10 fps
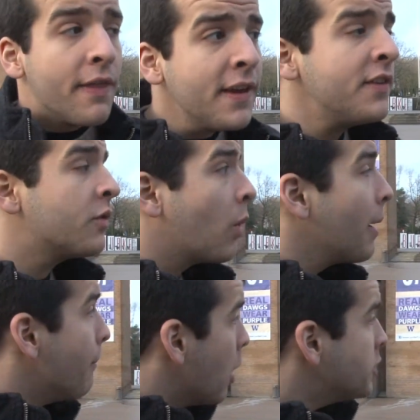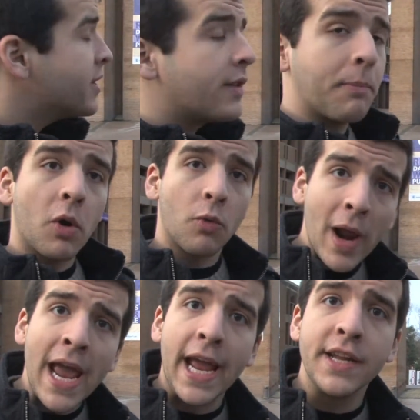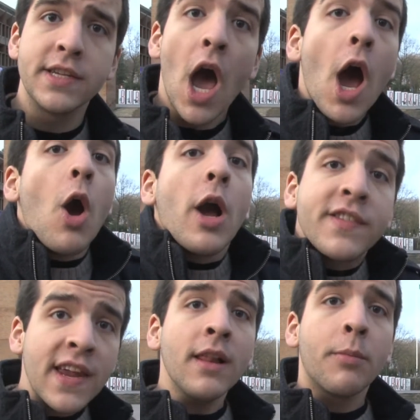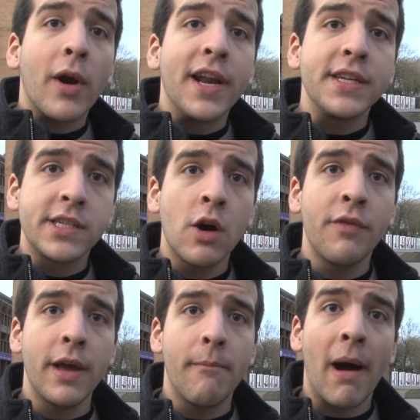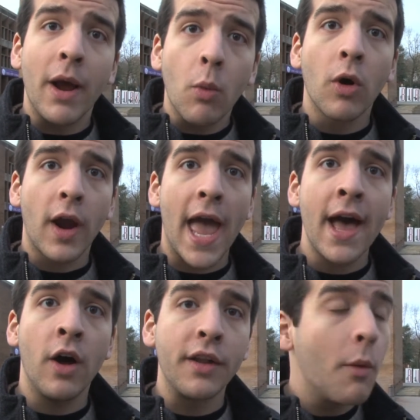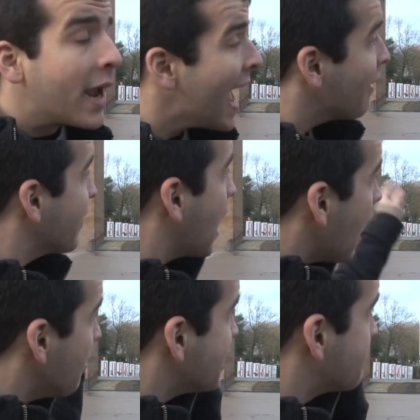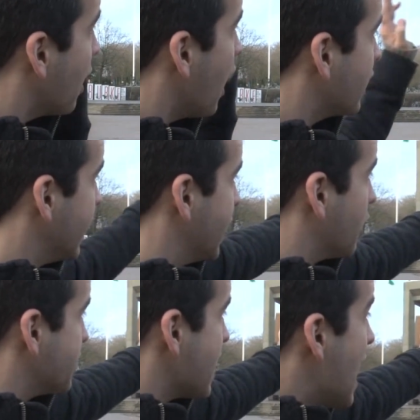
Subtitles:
This is where most of the parades celebrating Soviet might were held, and we had the communist bloc leaders